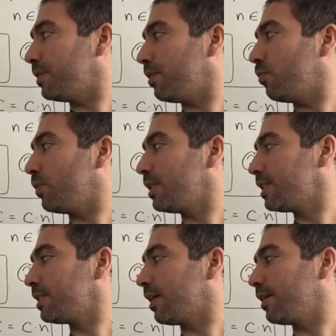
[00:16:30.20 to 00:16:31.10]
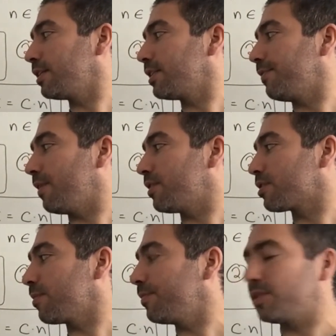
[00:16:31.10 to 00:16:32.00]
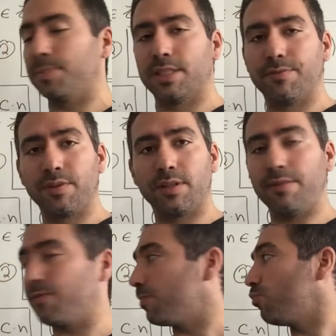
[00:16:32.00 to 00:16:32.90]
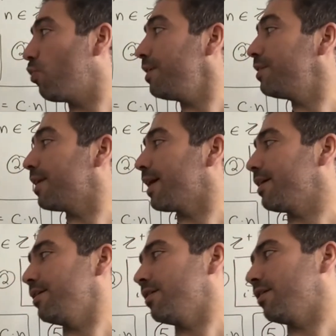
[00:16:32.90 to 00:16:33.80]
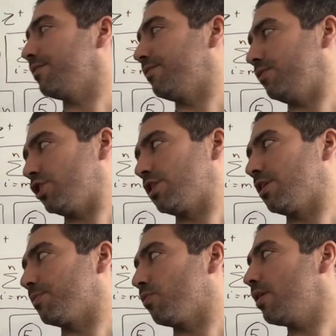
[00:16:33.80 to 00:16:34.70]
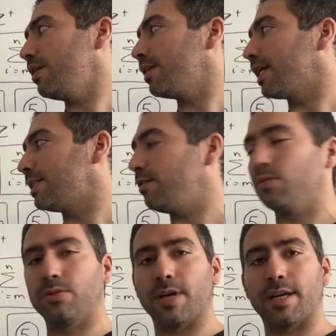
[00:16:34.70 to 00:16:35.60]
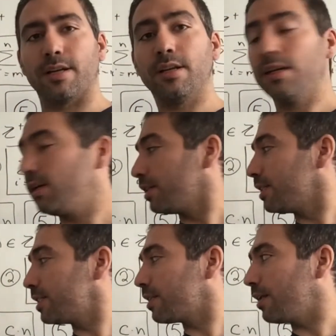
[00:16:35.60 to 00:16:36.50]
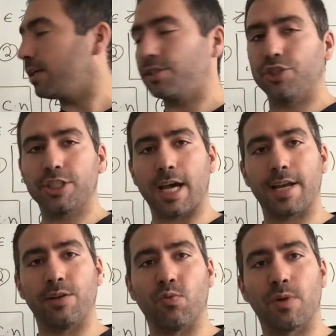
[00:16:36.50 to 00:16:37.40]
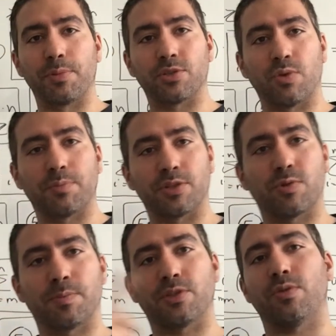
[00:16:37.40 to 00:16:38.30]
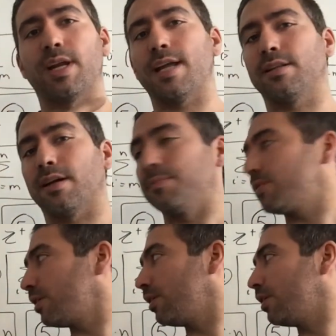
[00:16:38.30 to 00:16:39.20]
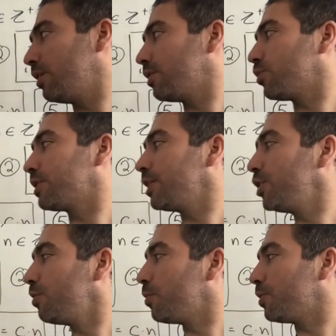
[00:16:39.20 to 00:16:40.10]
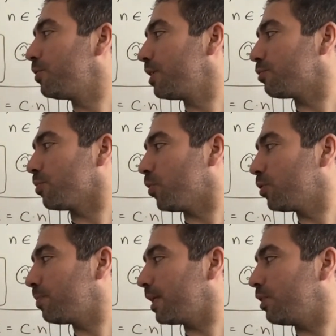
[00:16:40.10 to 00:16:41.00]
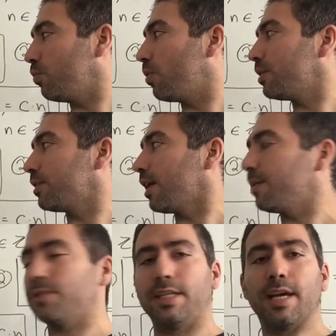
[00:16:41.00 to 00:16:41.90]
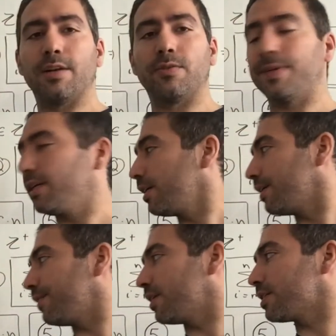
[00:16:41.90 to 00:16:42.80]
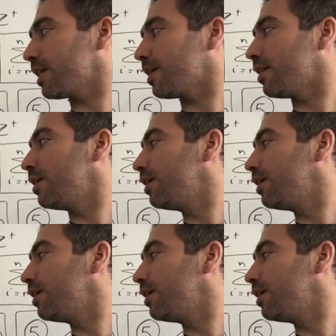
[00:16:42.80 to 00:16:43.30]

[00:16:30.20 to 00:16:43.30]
What this is telling us, if you have the sum specifically from 1 to n of just the number 1, that's equal to n. This is telling us you're just adding 1 plus 1 plus 1 plus 1 n times. So essentially what we're doing is we're multiplying the 1 times the n over here, giving us n.